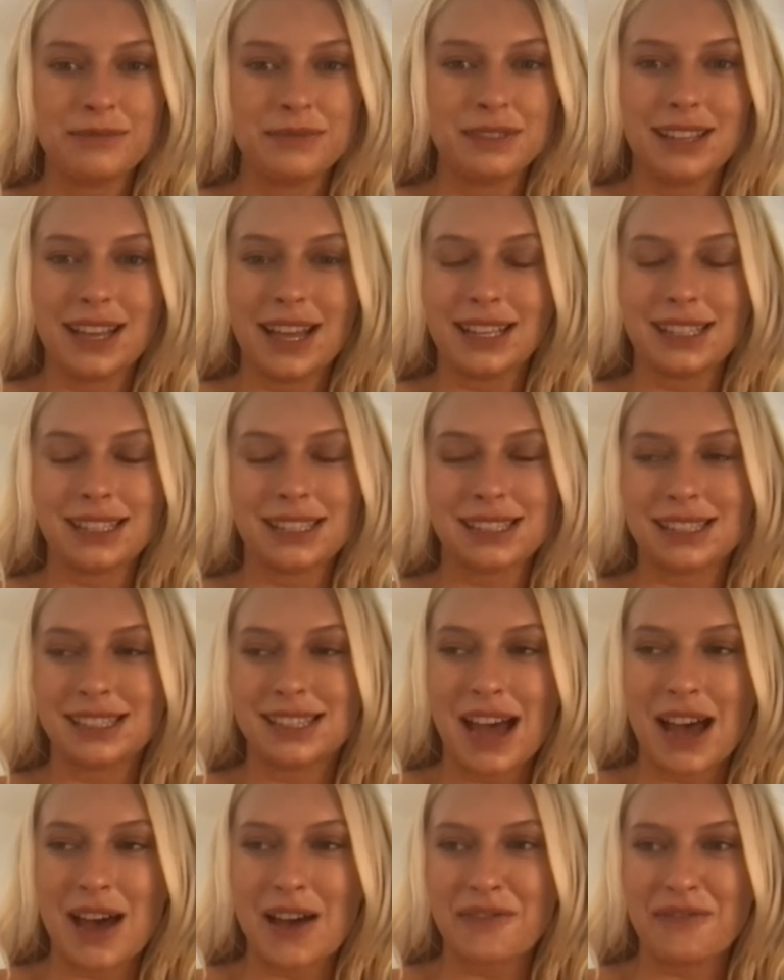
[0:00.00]
like
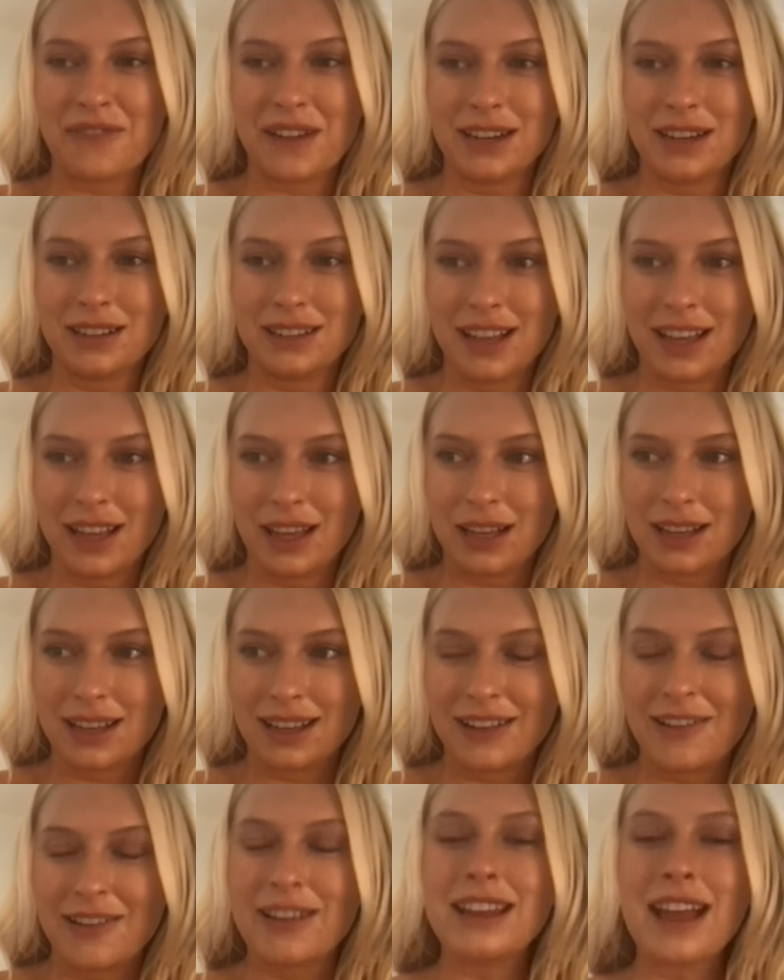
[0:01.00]
stuff and you're like
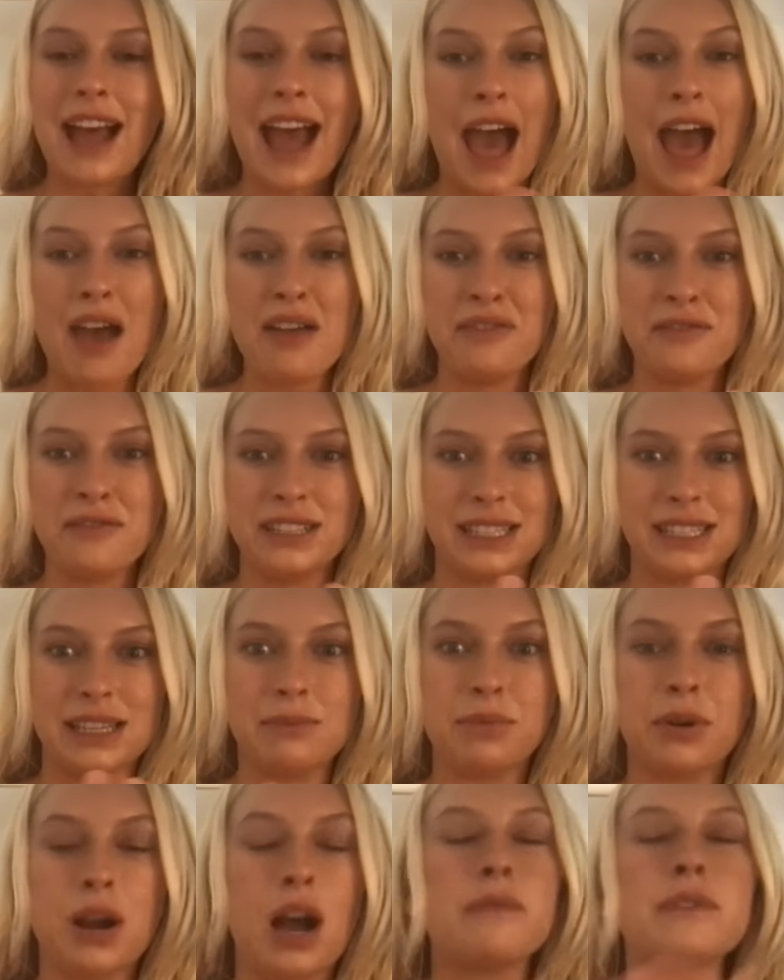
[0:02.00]
and half of it's
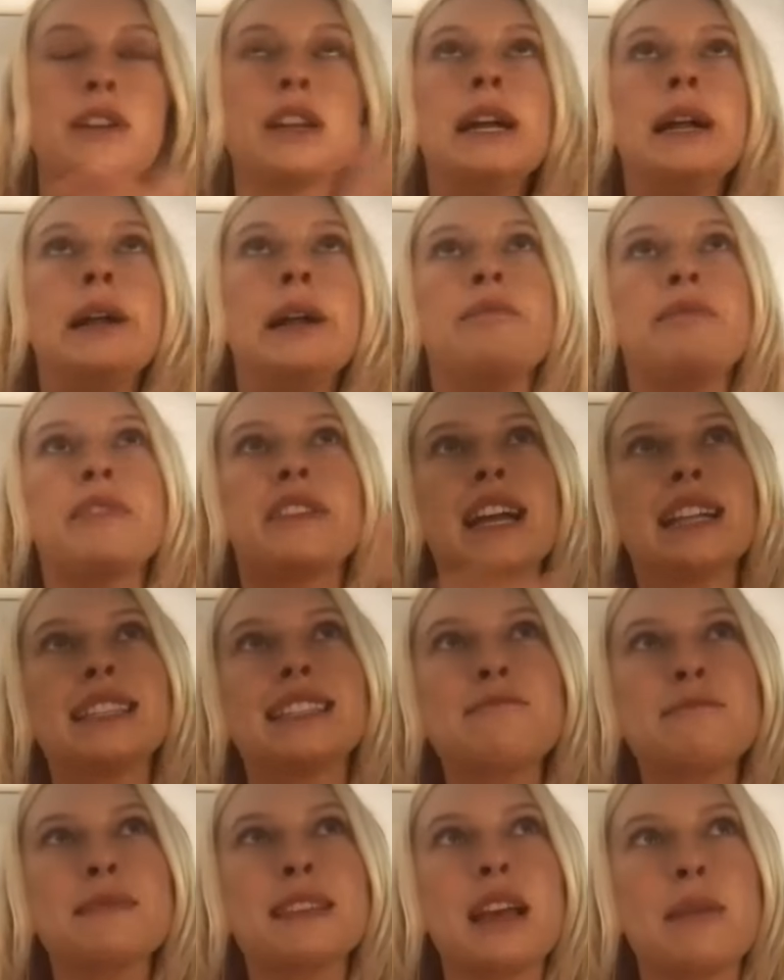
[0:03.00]
improv and that's
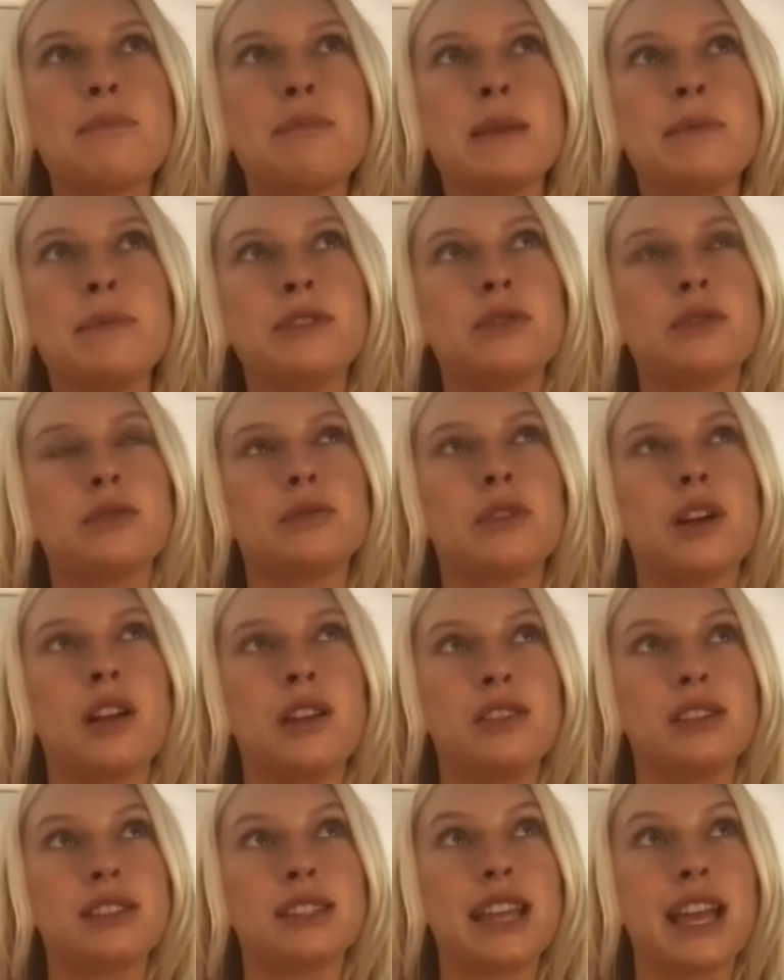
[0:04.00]
something that people don't
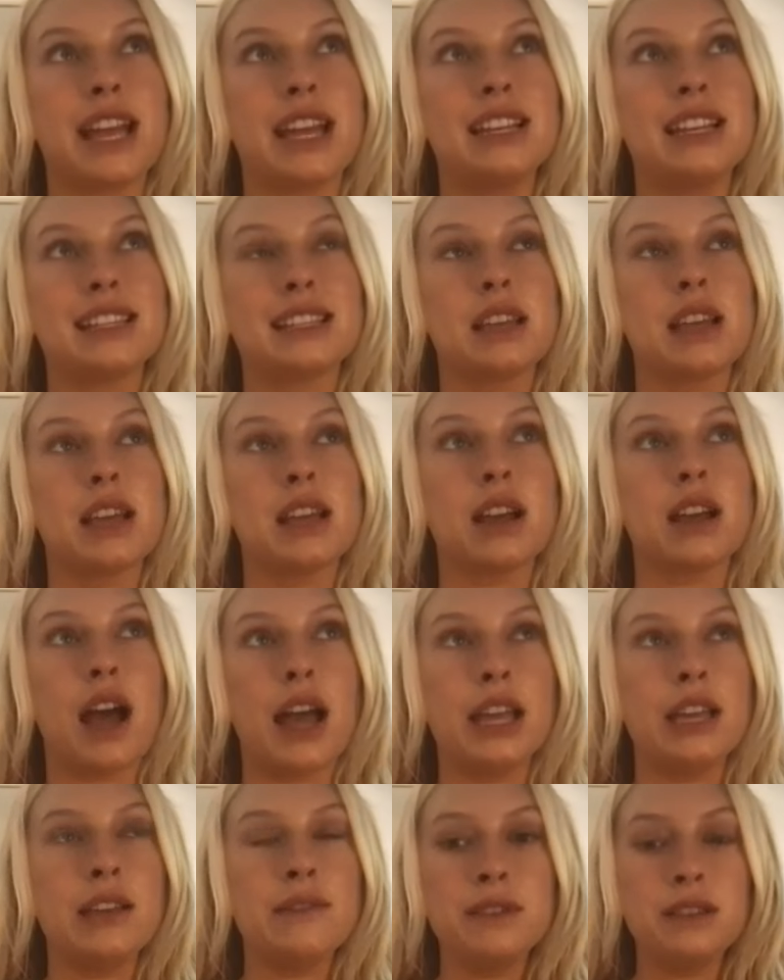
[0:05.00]
understand is like
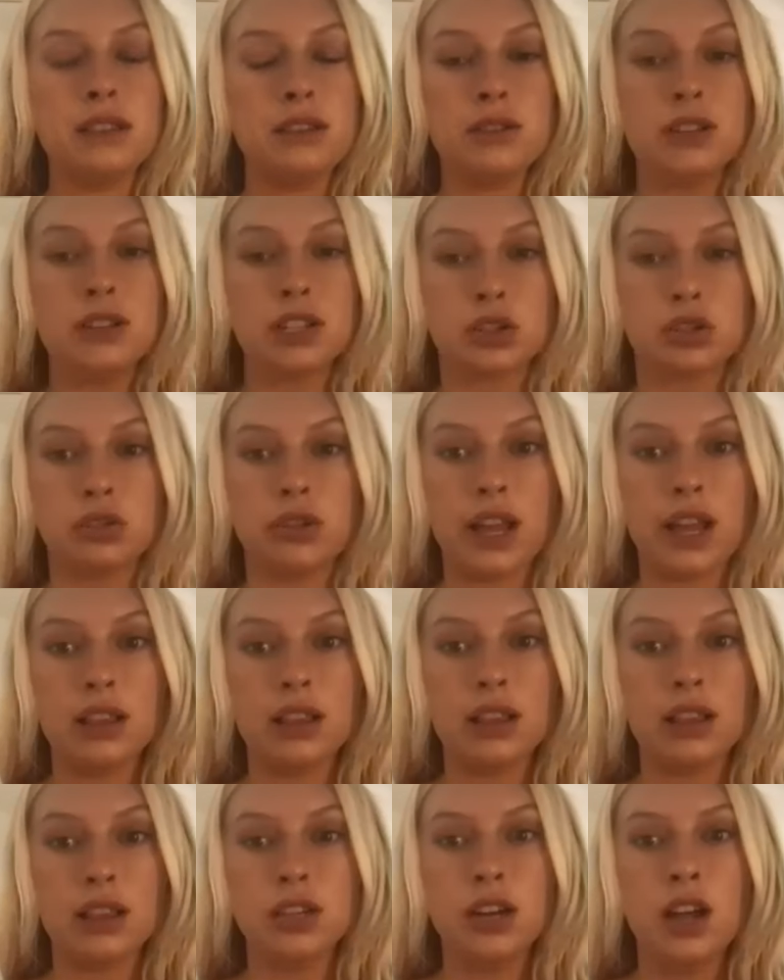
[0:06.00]
even through the
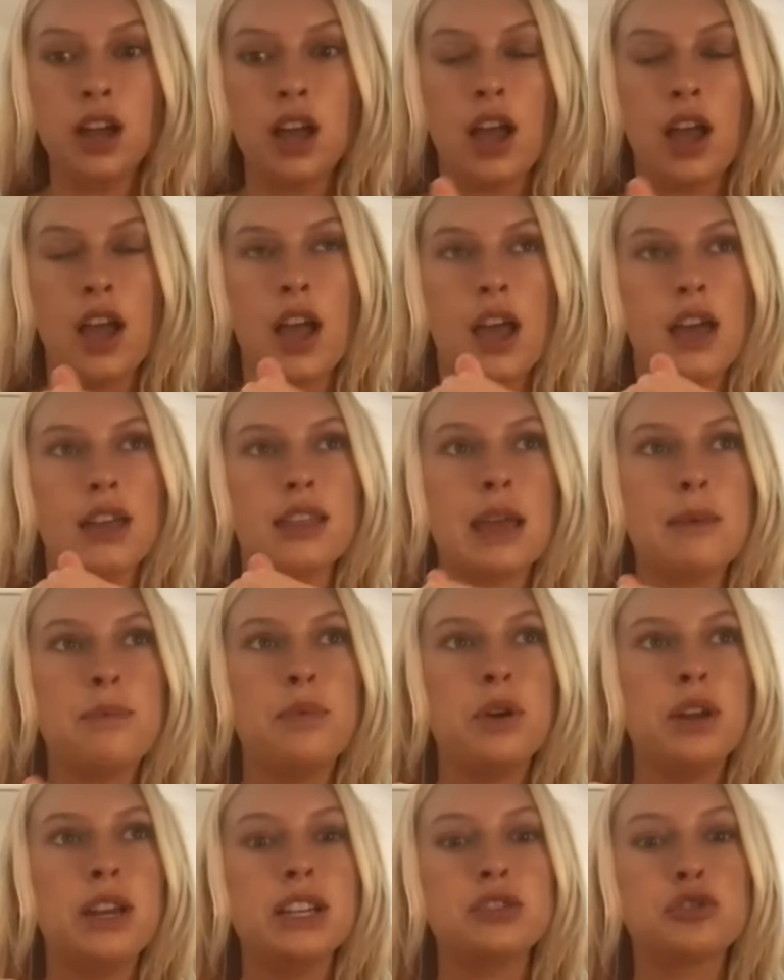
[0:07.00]
trailer they
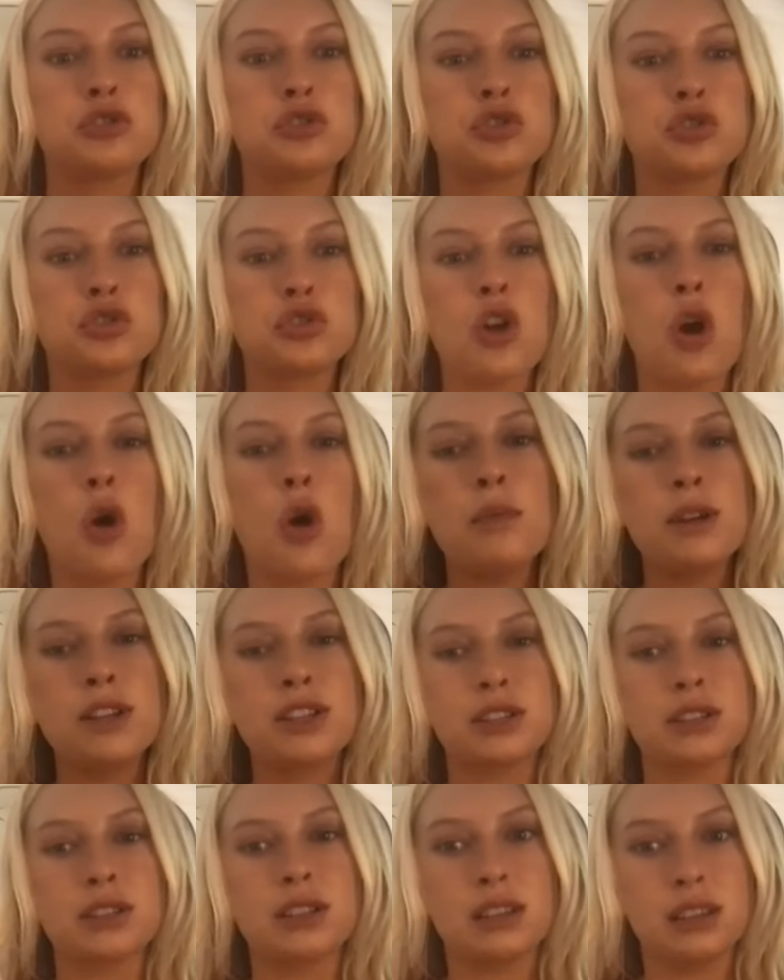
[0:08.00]
put in so much
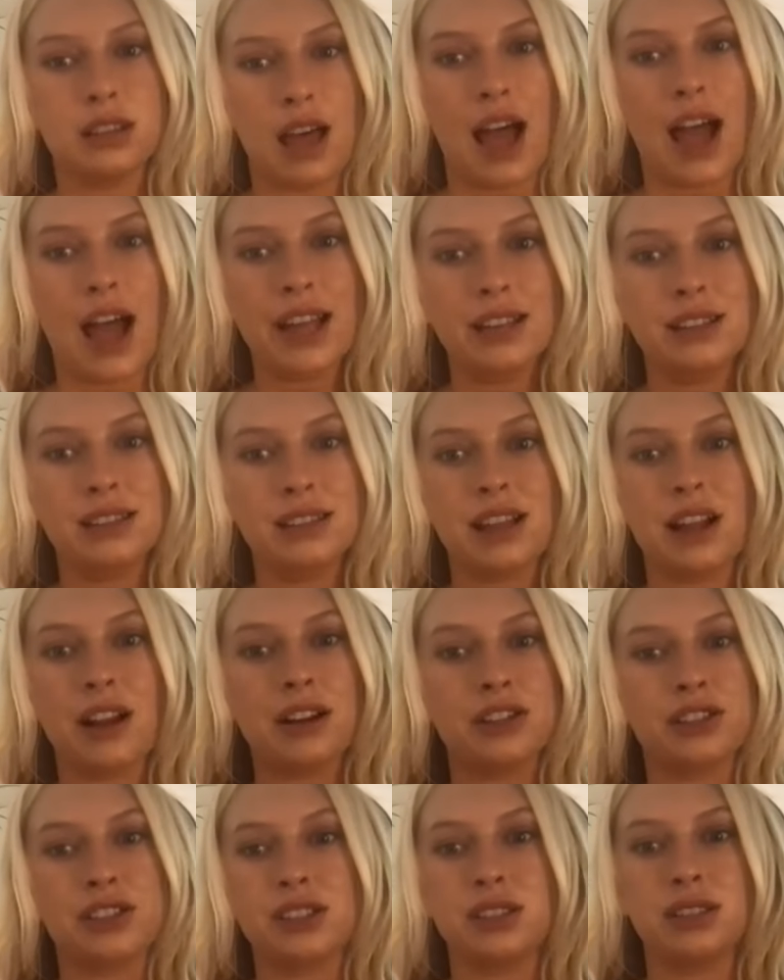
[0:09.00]
lines that
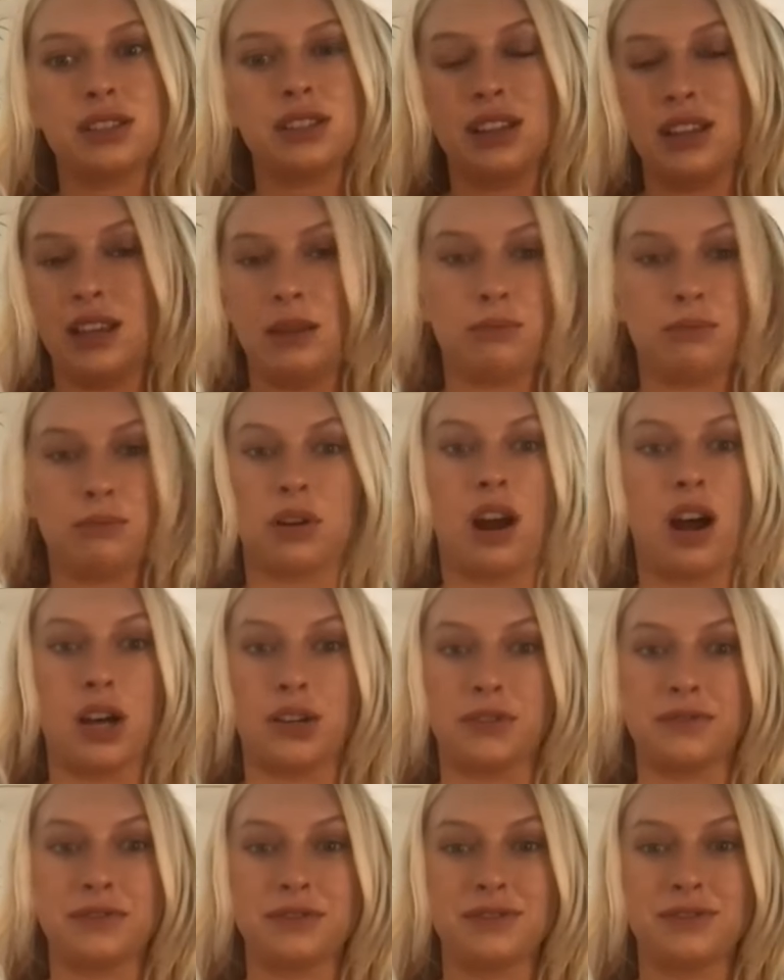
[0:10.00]
are just
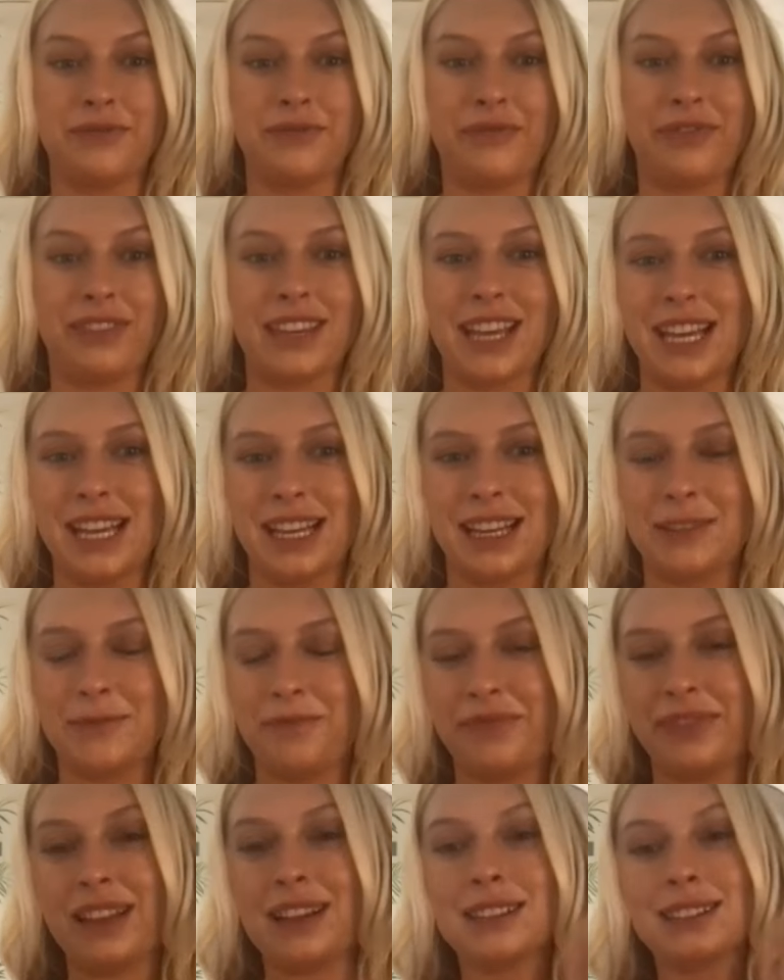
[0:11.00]
improv like
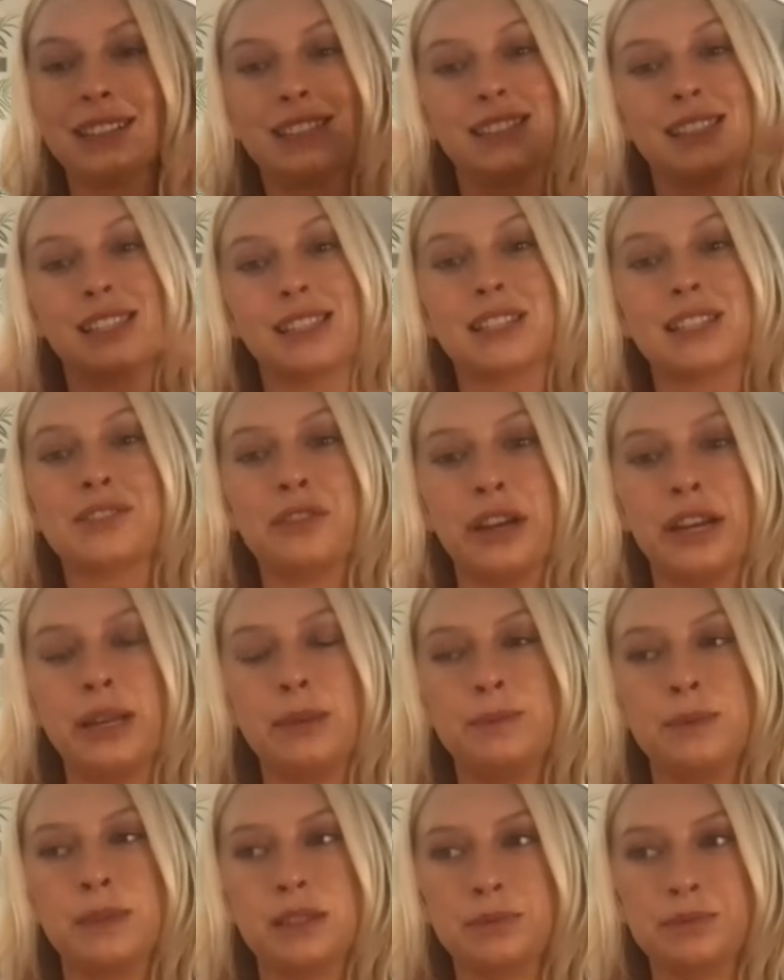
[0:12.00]
there's the
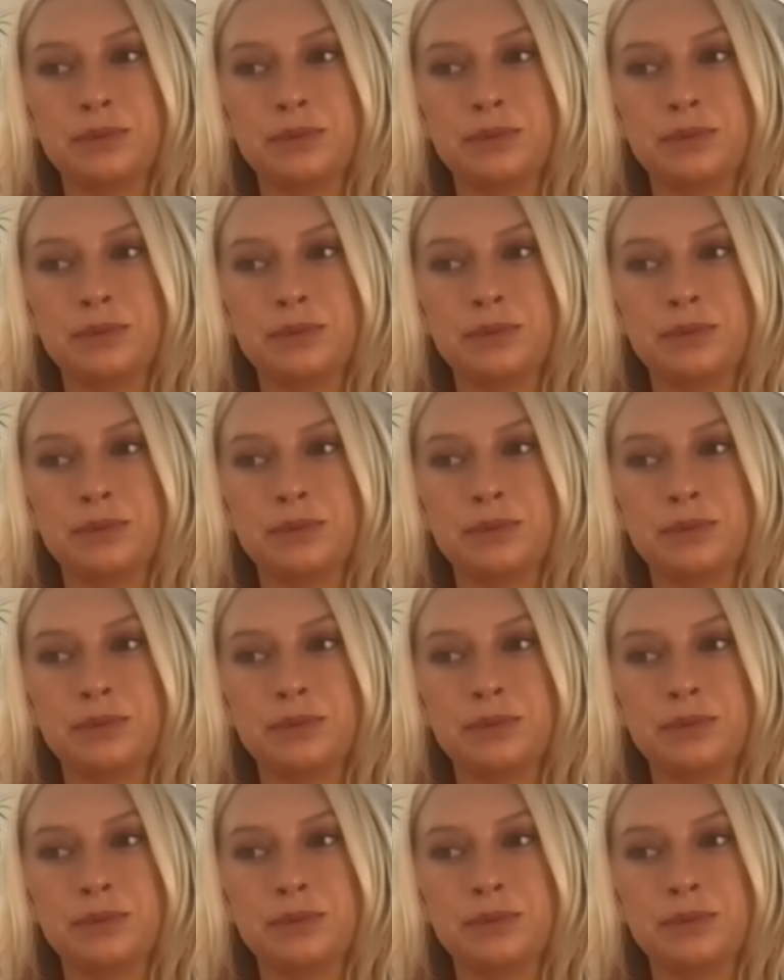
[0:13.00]
script